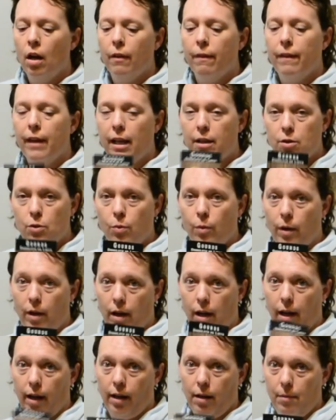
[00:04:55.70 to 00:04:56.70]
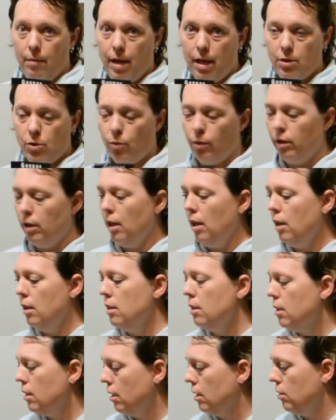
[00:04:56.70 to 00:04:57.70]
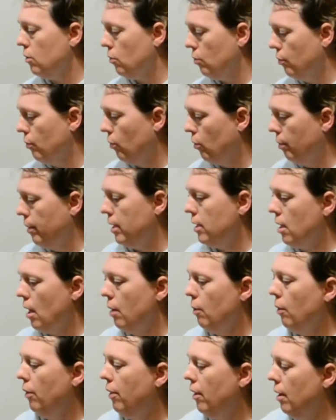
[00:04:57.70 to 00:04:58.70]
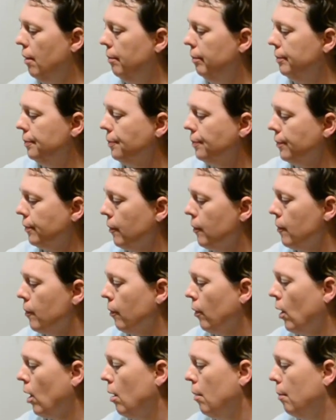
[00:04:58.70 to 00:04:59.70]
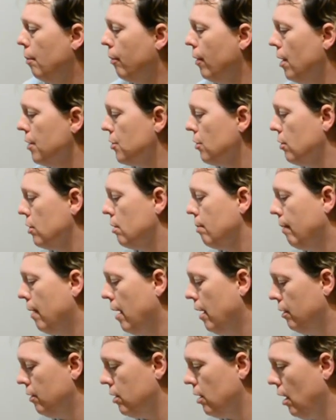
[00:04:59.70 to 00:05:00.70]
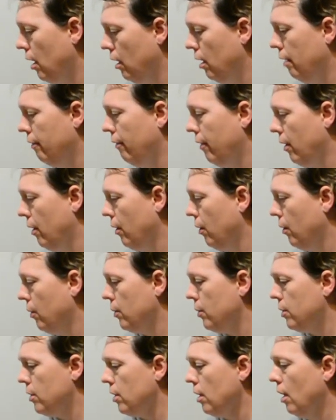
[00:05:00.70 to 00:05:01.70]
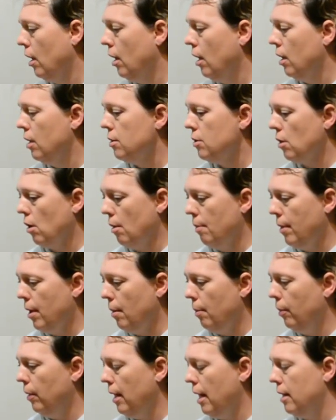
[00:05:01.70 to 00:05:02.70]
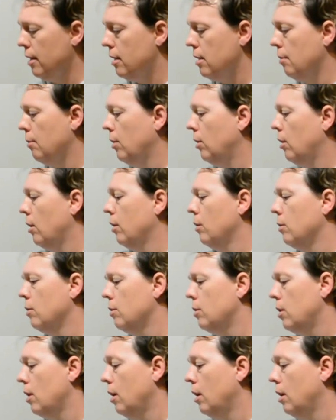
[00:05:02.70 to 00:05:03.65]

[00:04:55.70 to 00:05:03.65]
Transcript: That's when I can mess with these, because we'll be done with them. Brussels sprouts, I love those, so I'm going to plant some of those.